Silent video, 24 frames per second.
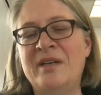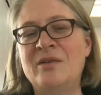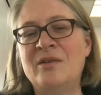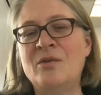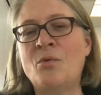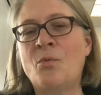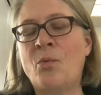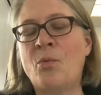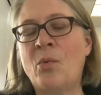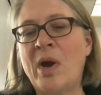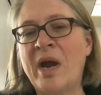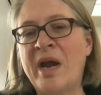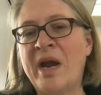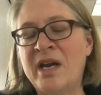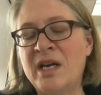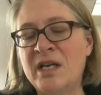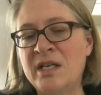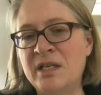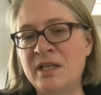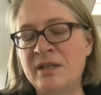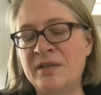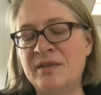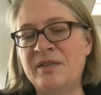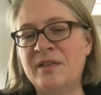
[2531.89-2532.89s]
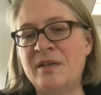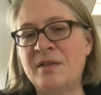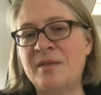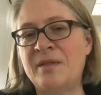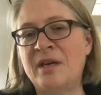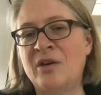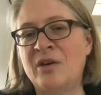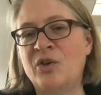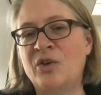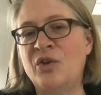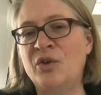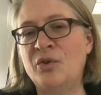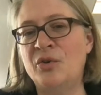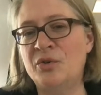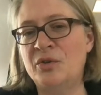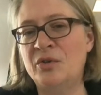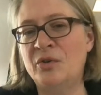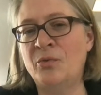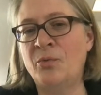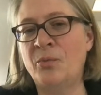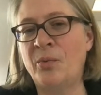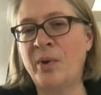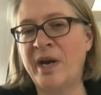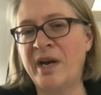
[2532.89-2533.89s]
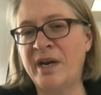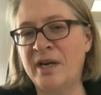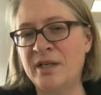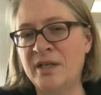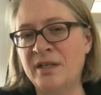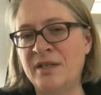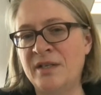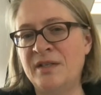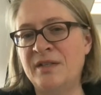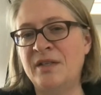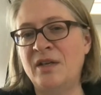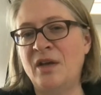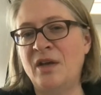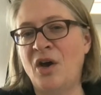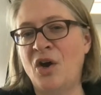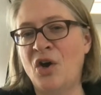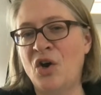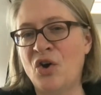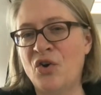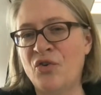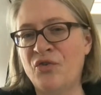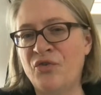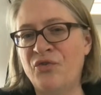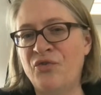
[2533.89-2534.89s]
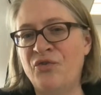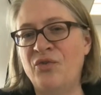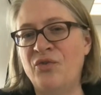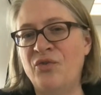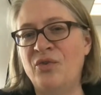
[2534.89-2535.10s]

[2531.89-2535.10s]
awareness, acute awareness of